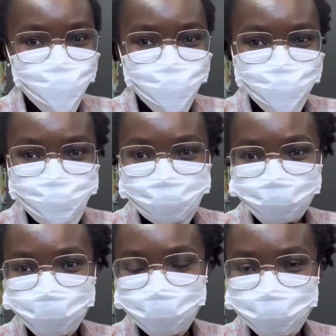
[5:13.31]
So we
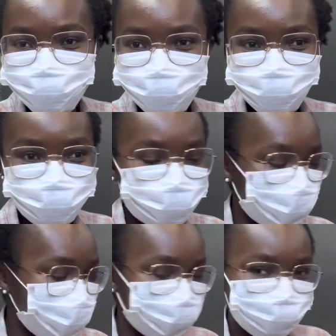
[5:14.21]
took the bus and now we're
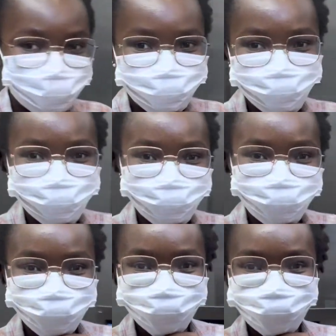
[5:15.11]
here in an
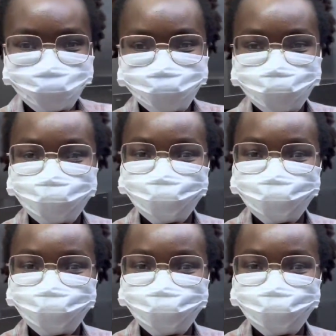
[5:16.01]
elevator.